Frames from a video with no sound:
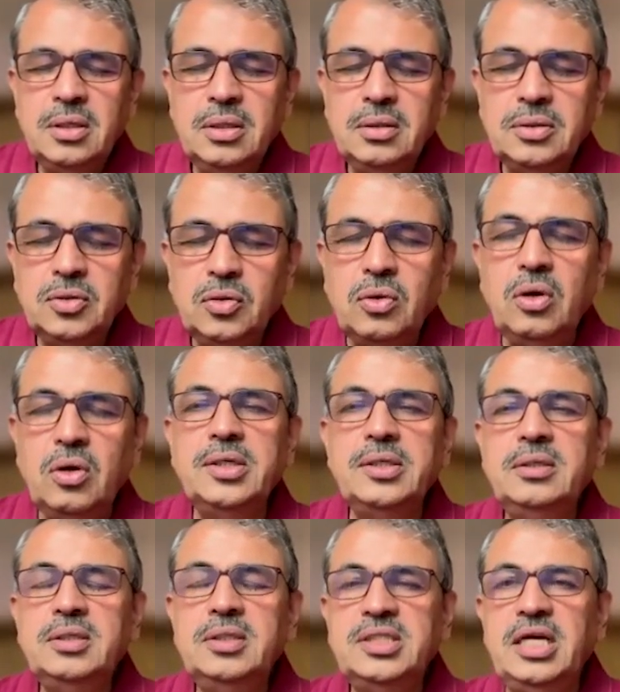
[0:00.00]
so-called
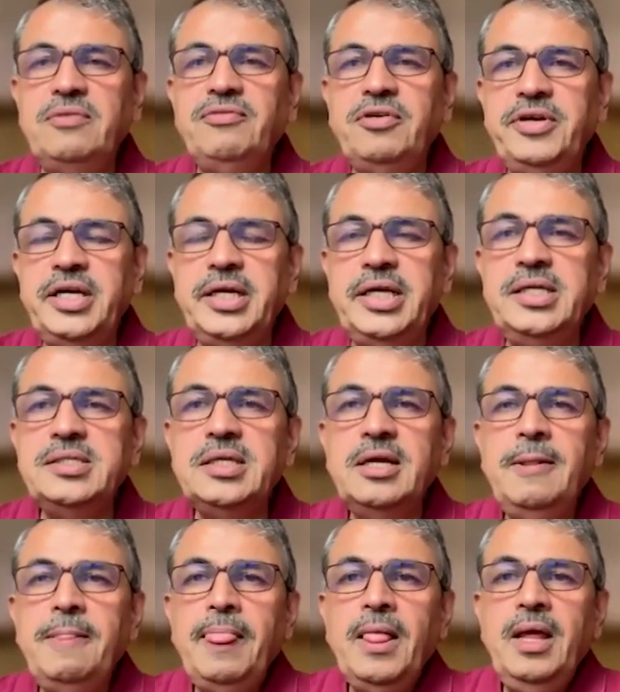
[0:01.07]

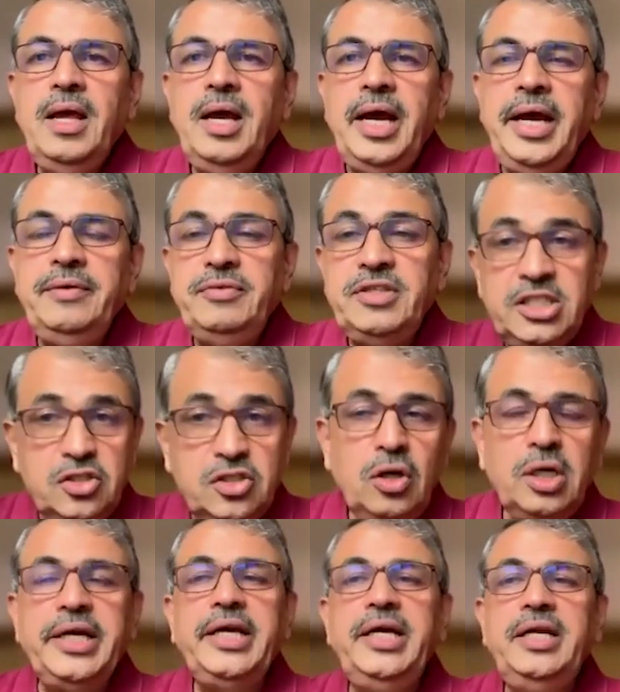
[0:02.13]
self-awareness, and which is not
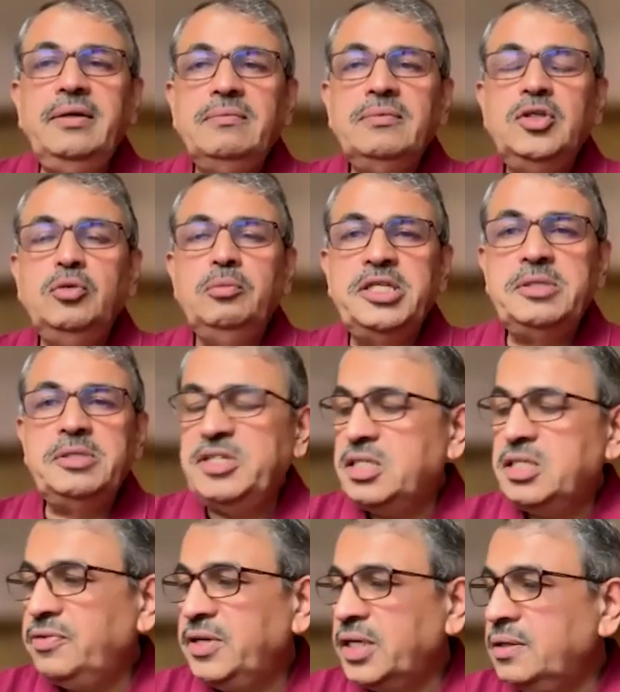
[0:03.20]
again
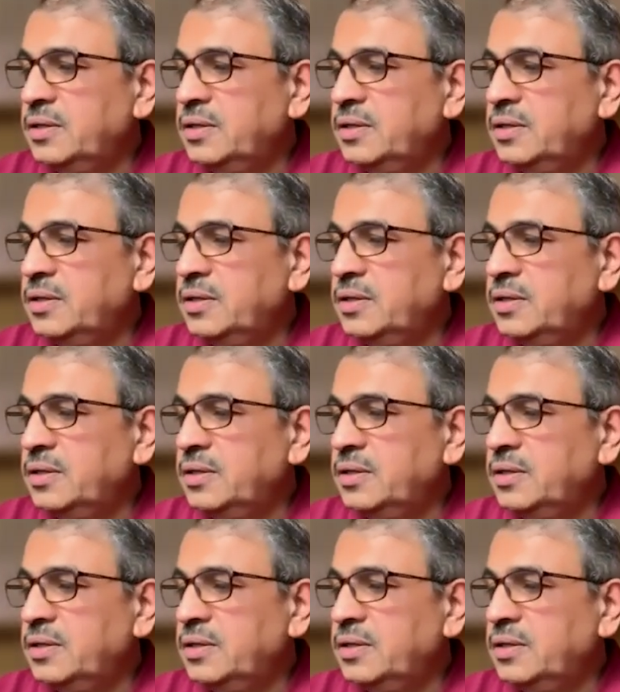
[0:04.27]
human-specific.